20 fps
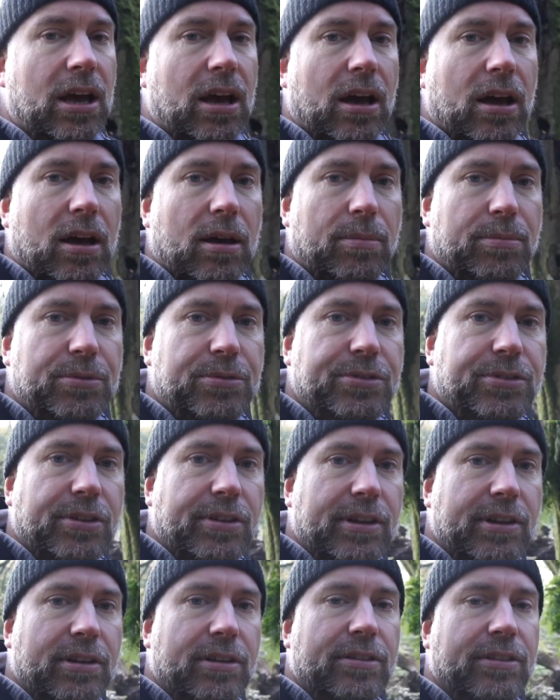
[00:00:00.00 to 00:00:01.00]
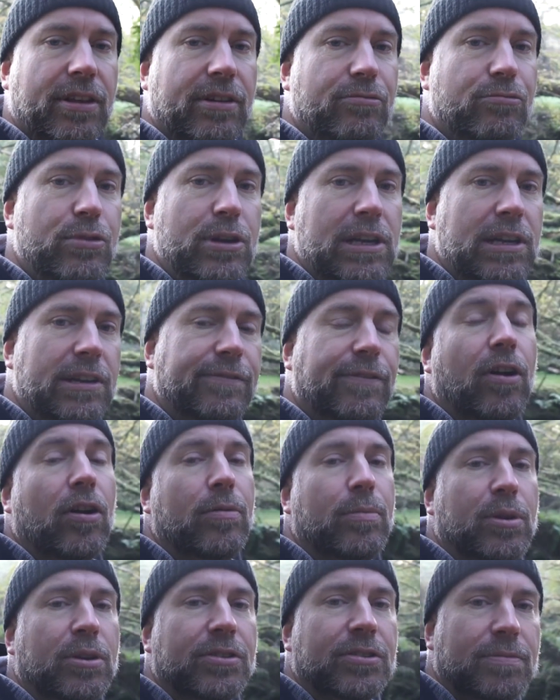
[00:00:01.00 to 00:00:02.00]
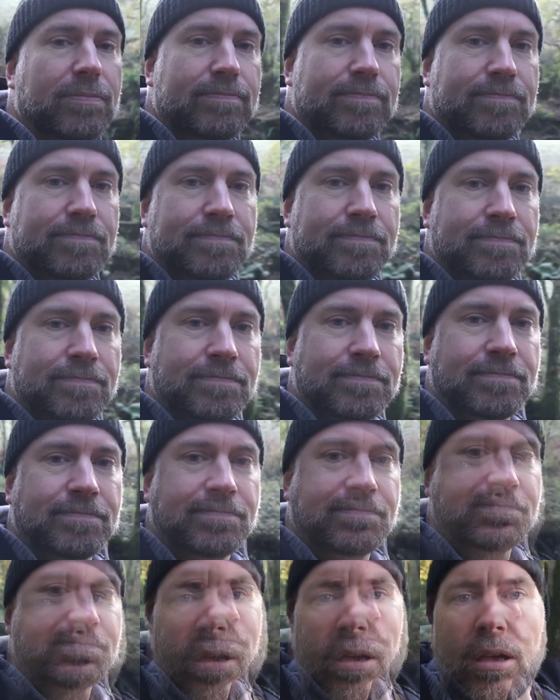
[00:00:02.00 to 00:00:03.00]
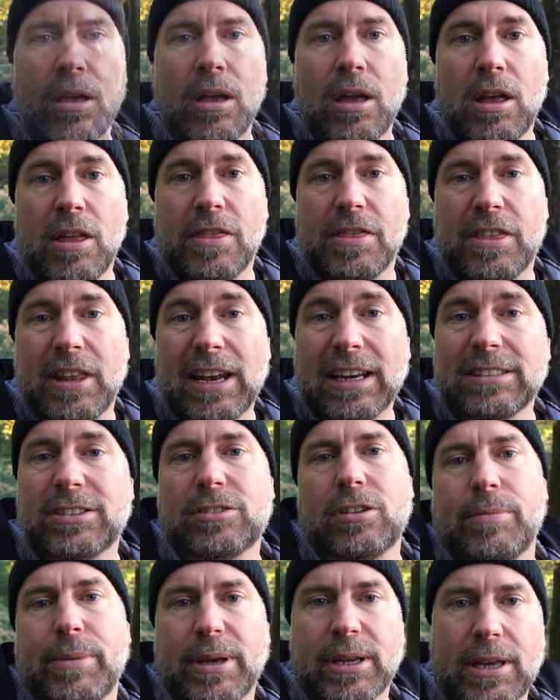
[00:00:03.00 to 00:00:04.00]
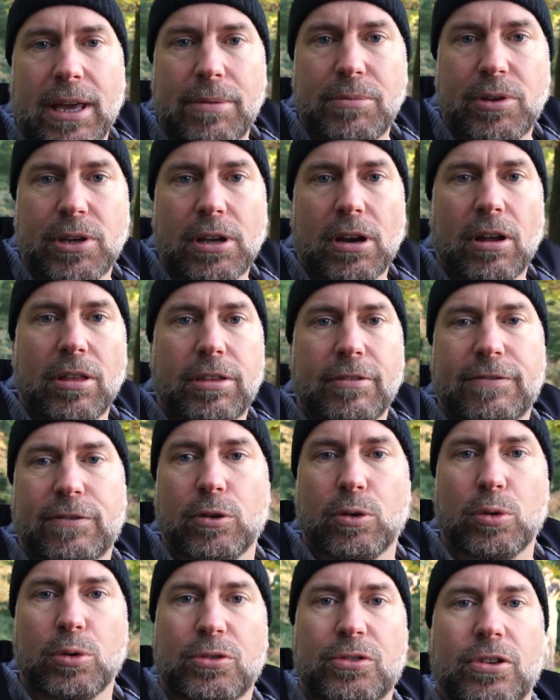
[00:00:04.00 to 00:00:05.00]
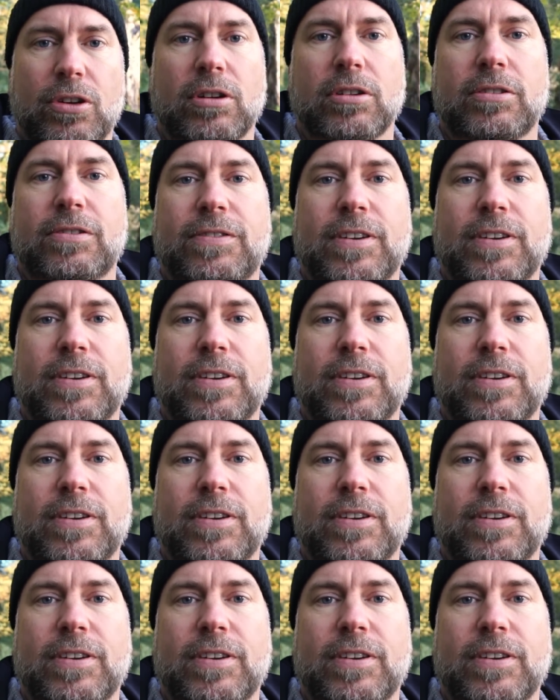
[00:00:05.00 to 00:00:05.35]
so they're really vibrant. The last time I came to Golitha Falls, I